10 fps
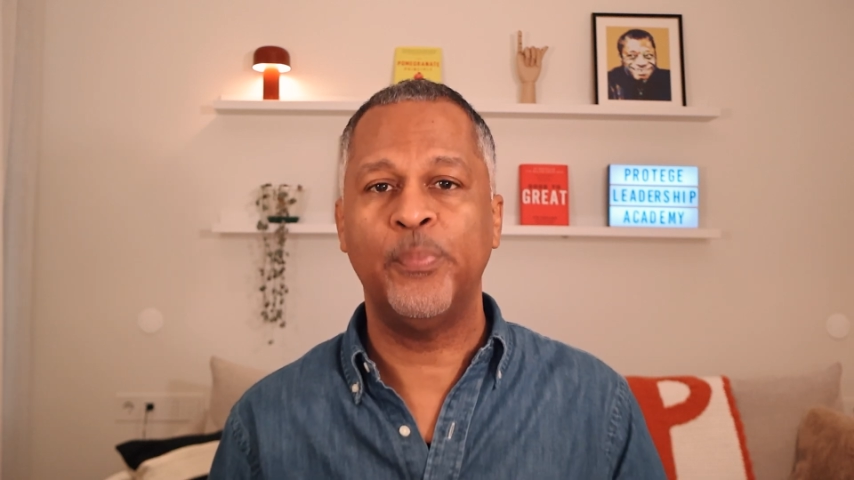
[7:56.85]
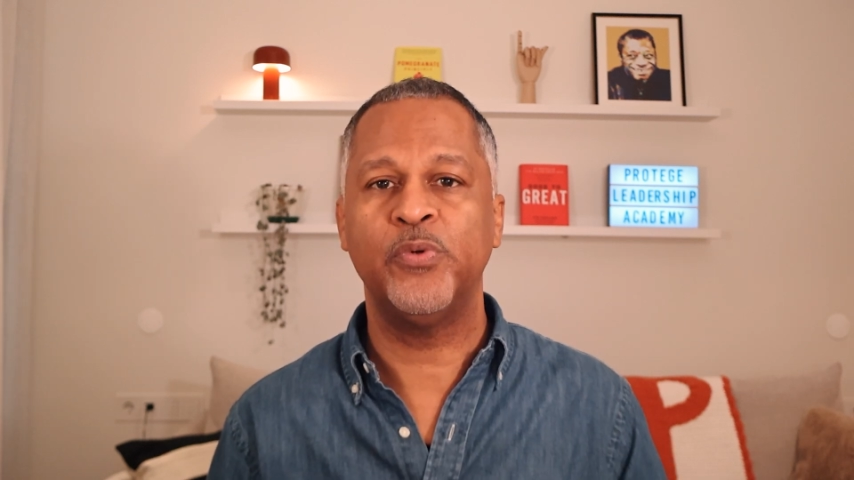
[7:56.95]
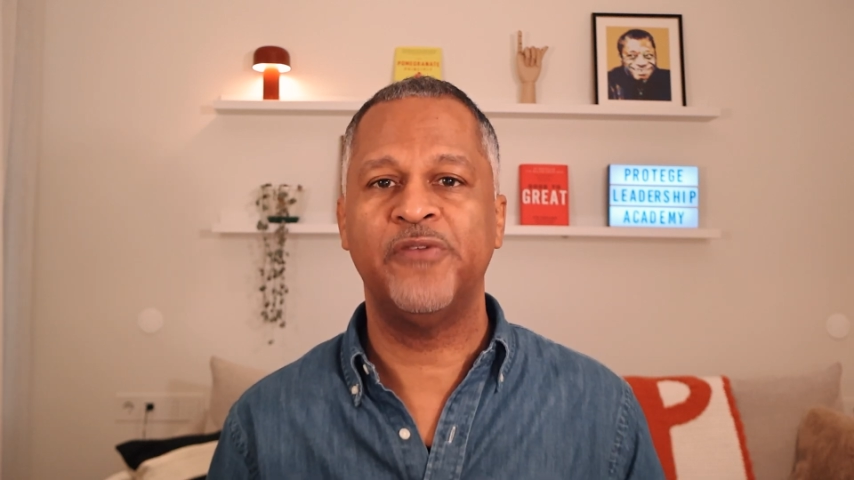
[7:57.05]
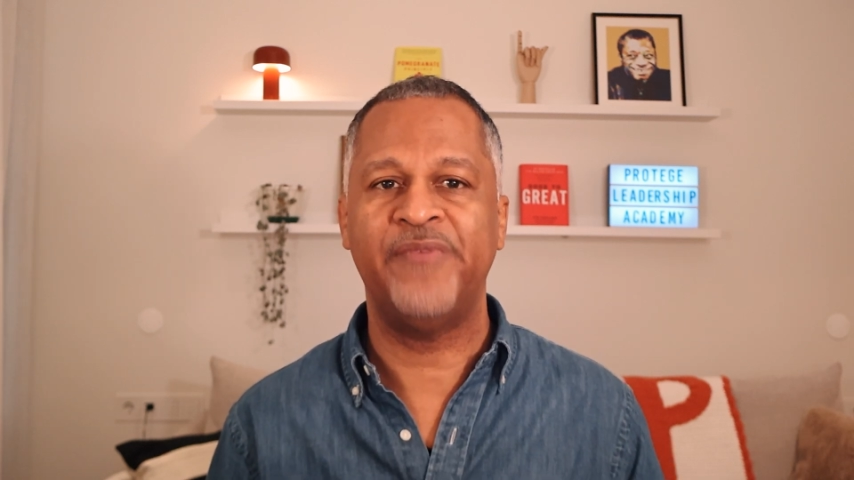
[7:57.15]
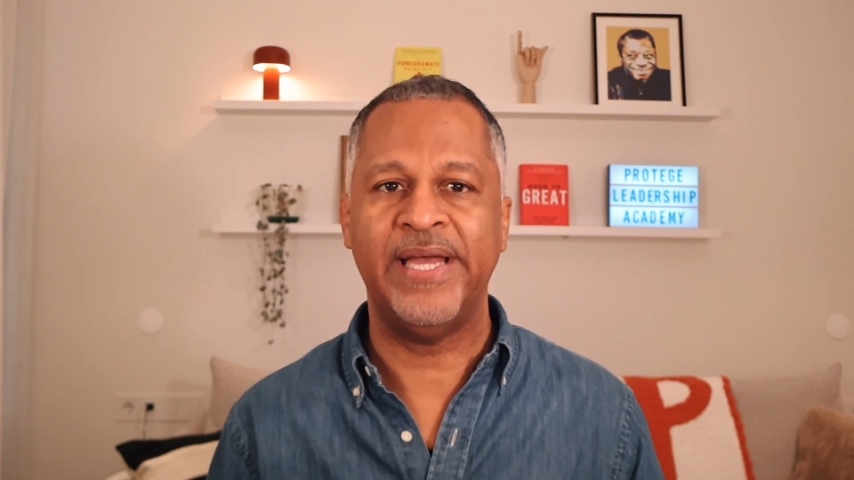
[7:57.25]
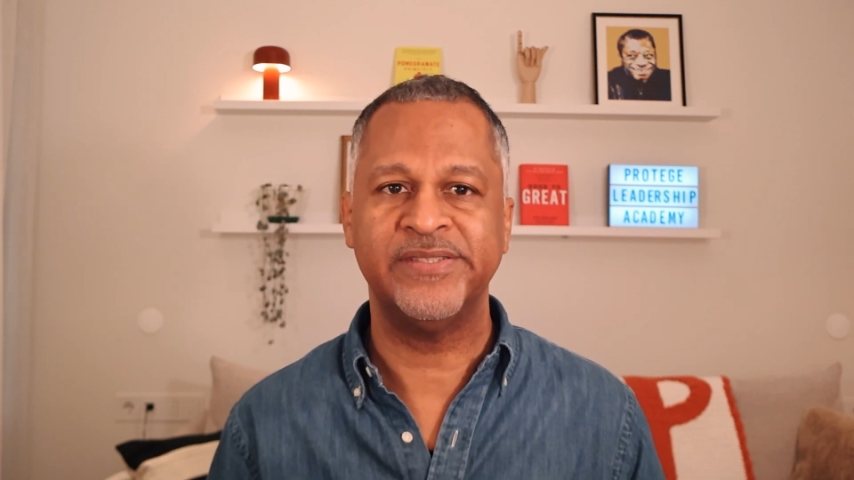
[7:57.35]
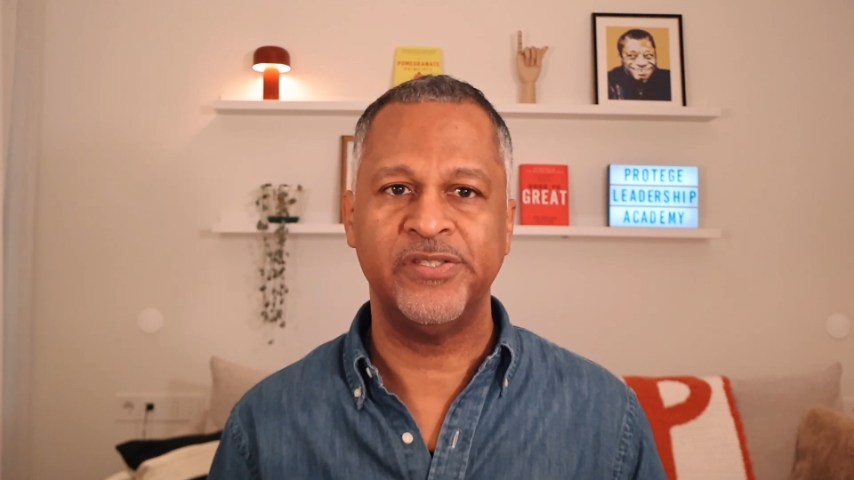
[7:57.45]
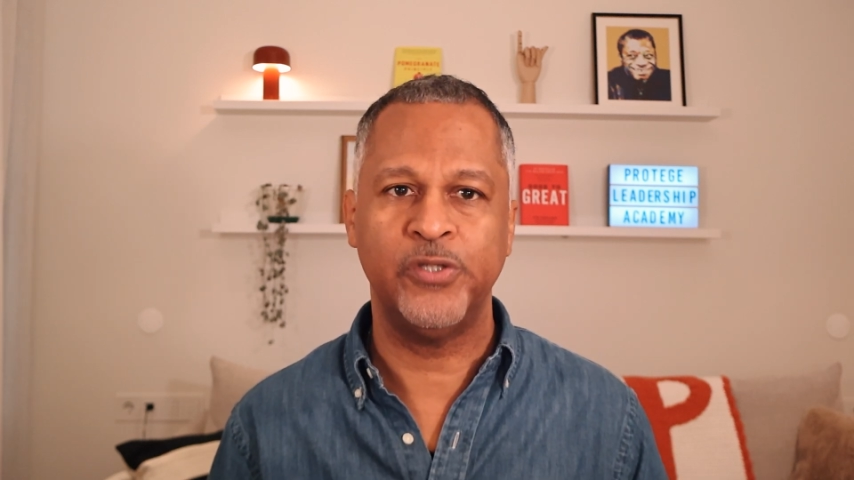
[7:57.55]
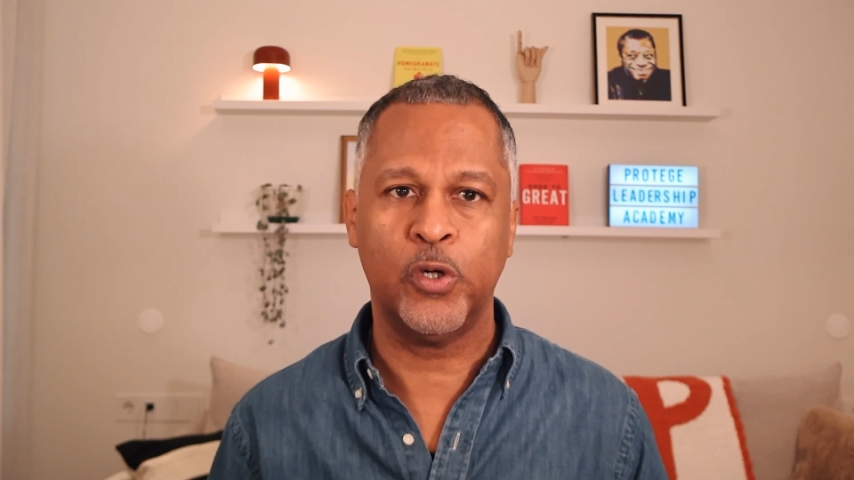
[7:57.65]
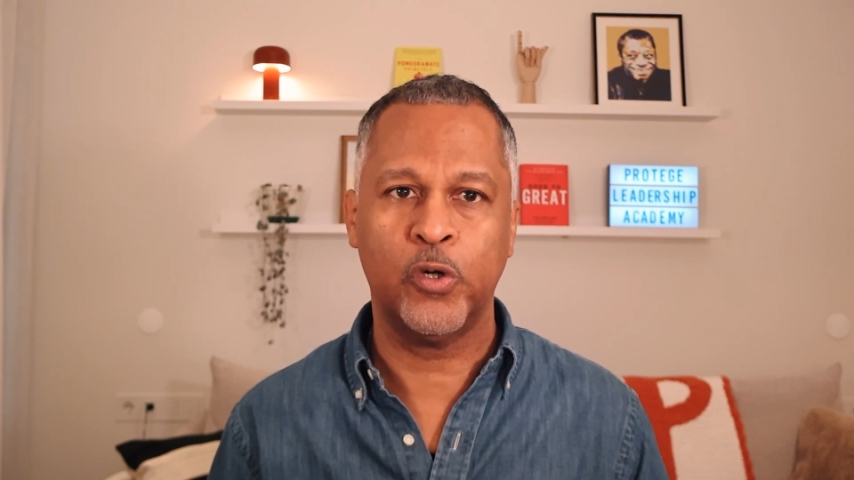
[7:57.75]
you advance
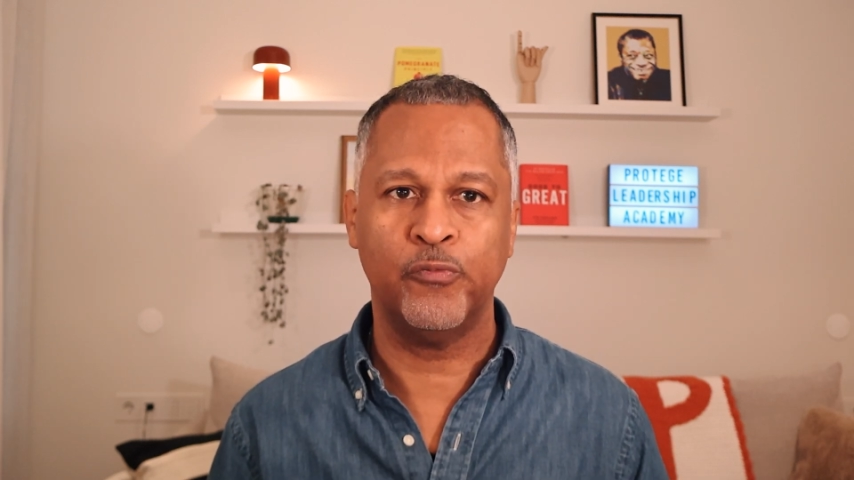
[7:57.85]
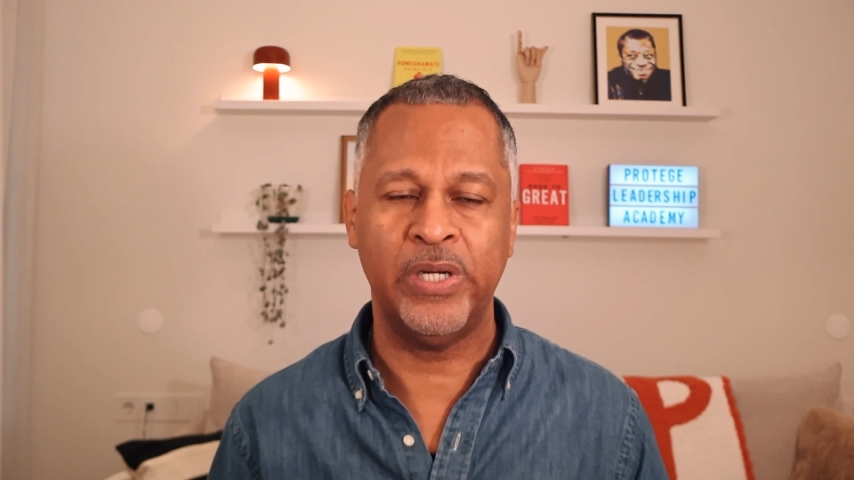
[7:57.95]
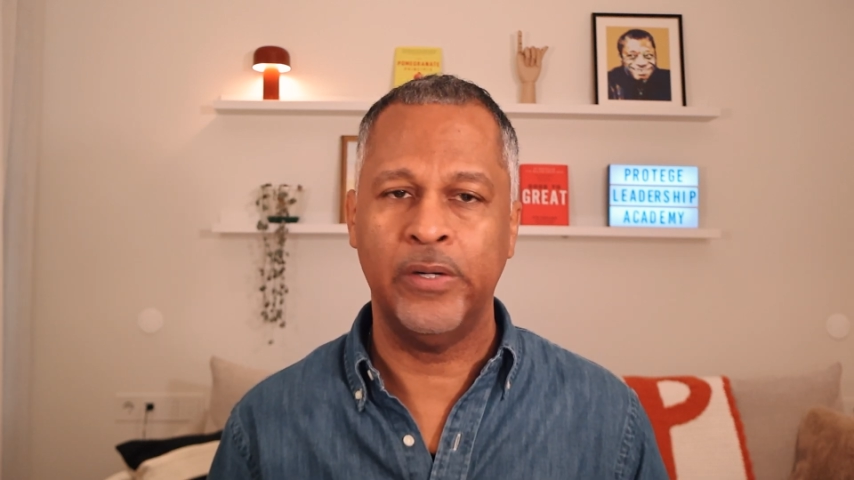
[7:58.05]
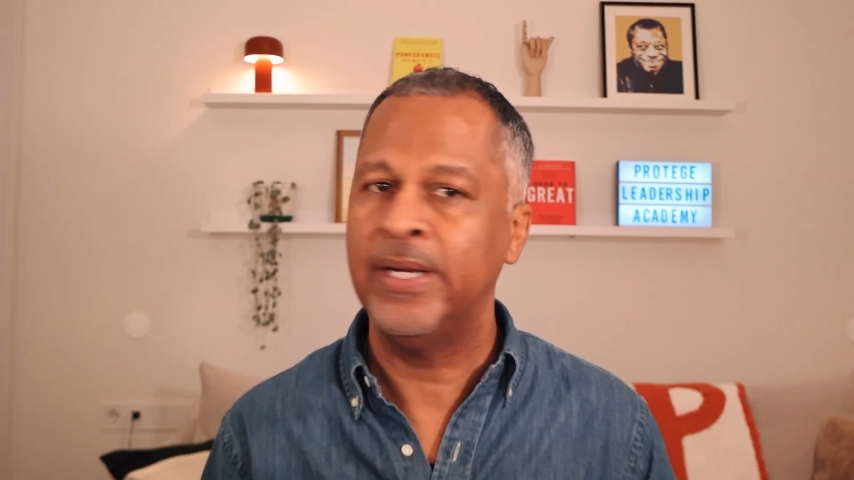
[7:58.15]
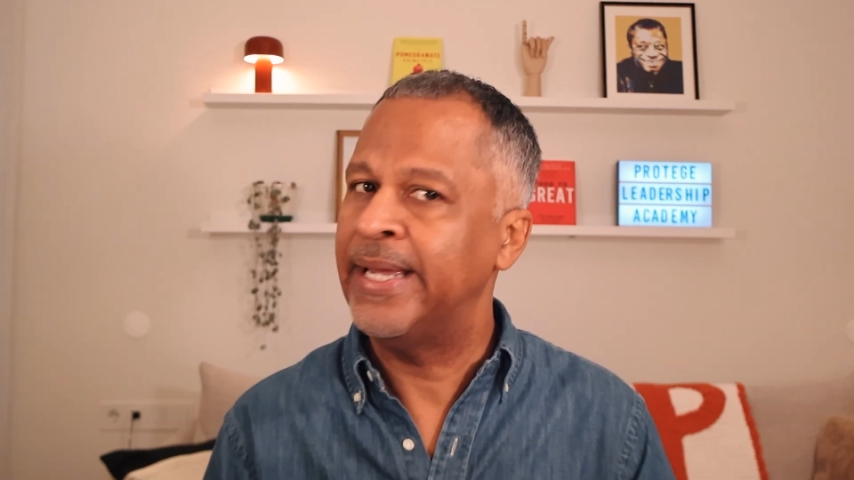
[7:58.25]
in your career.